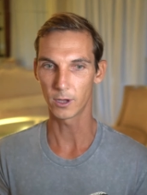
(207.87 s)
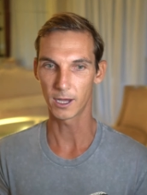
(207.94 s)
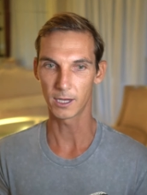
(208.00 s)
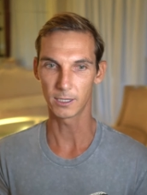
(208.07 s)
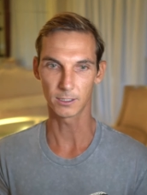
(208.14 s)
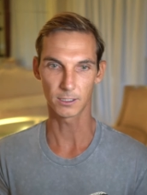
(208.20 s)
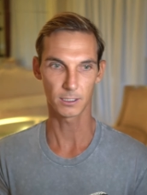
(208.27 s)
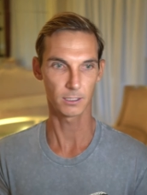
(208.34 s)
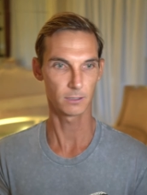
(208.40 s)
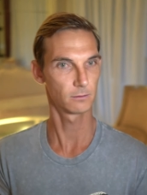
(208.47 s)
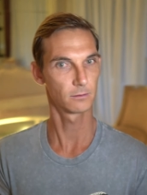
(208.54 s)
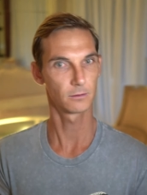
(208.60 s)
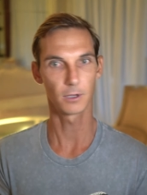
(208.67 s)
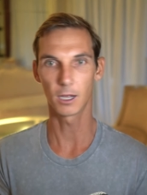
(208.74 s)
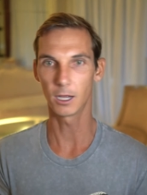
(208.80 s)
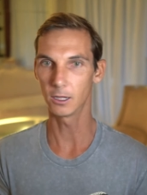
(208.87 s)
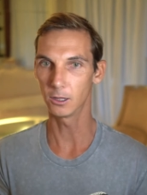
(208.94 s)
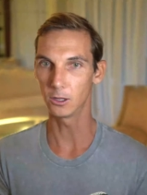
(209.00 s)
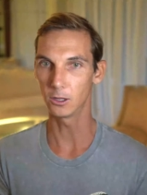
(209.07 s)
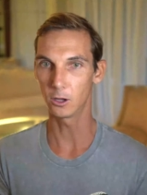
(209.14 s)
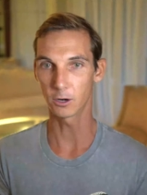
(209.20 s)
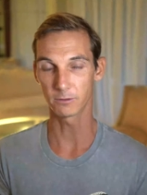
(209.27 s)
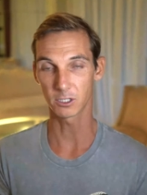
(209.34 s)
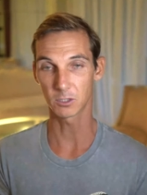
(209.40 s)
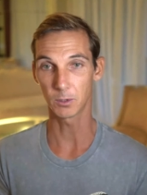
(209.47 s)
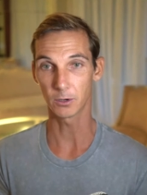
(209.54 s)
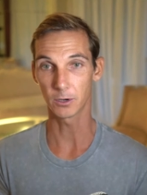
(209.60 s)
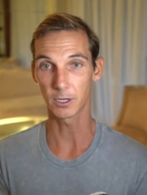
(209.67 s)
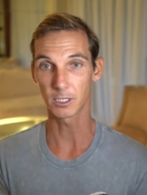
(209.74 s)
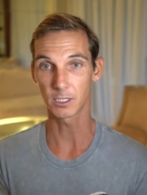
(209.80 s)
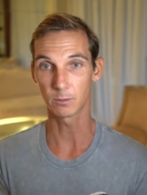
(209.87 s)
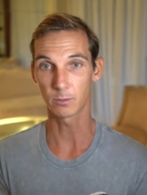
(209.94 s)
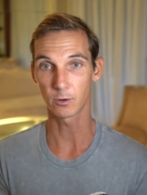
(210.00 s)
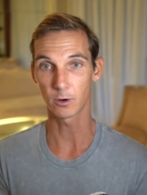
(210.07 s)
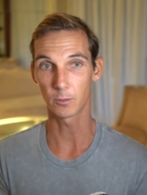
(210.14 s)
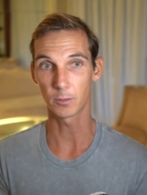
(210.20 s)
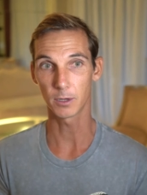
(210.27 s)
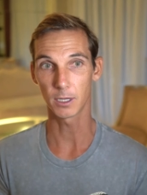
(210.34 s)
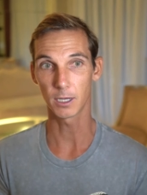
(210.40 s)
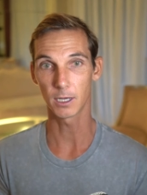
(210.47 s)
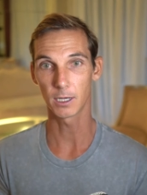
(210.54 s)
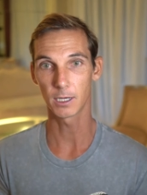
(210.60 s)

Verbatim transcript: has a lot of experience in property